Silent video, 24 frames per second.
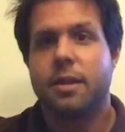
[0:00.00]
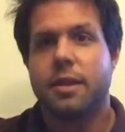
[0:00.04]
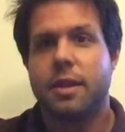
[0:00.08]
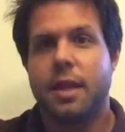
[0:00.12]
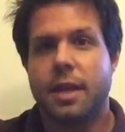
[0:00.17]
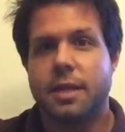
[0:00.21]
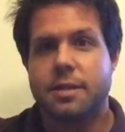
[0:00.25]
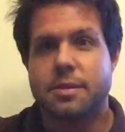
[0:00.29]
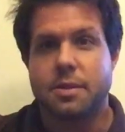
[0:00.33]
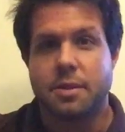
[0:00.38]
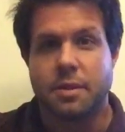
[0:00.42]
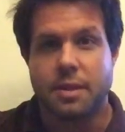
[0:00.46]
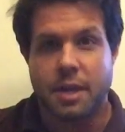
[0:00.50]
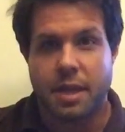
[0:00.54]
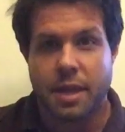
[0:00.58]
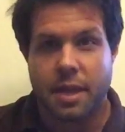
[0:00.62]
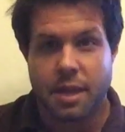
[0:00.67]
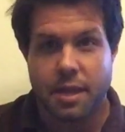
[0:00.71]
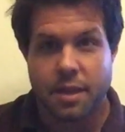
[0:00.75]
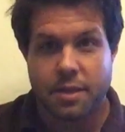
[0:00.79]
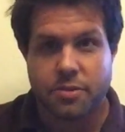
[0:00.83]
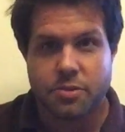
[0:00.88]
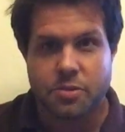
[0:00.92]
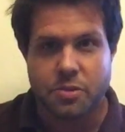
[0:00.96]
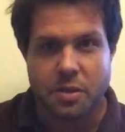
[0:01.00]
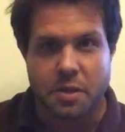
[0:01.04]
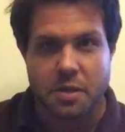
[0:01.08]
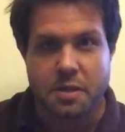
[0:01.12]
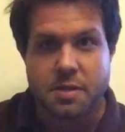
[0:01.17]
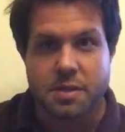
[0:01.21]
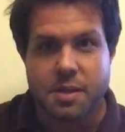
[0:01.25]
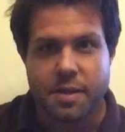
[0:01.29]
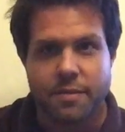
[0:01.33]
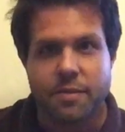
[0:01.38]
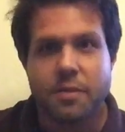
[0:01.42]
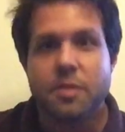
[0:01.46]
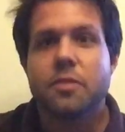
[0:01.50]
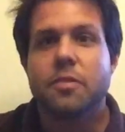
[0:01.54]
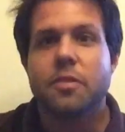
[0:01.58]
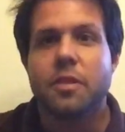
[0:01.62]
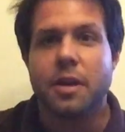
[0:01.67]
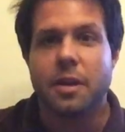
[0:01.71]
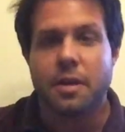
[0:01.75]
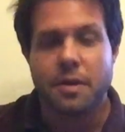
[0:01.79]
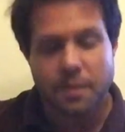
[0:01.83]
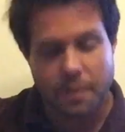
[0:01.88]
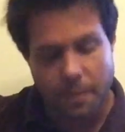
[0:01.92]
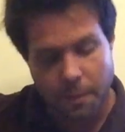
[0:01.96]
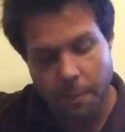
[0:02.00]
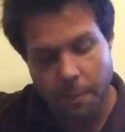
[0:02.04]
That's on the A string, seventh fret.